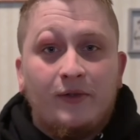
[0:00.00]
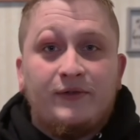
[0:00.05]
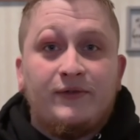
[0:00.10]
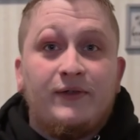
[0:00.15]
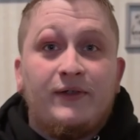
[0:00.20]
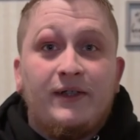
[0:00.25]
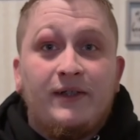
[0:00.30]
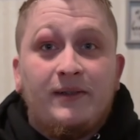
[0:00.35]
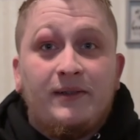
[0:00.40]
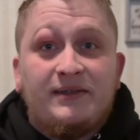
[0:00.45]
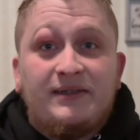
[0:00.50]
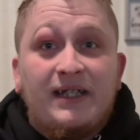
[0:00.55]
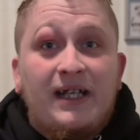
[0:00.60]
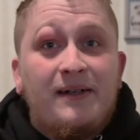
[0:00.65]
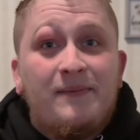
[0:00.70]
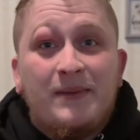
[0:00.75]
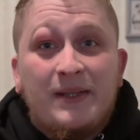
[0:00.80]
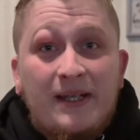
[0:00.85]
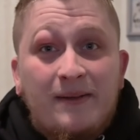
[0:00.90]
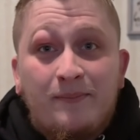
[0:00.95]
So then it's not
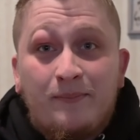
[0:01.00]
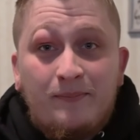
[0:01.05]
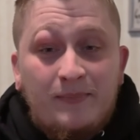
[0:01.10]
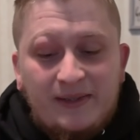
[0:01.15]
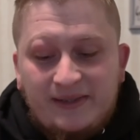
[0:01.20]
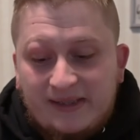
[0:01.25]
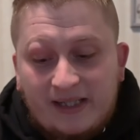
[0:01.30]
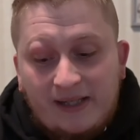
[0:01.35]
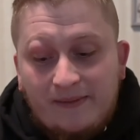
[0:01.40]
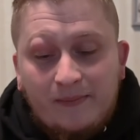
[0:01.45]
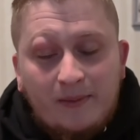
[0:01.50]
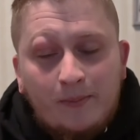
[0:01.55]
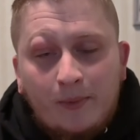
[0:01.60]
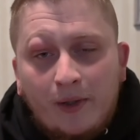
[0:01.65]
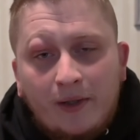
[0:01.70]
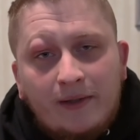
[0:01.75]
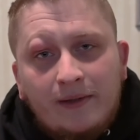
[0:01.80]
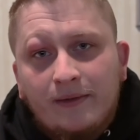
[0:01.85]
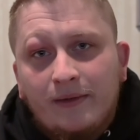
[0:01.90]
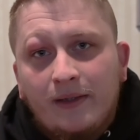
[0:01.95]
even a
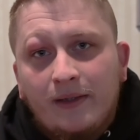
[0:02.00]
brick.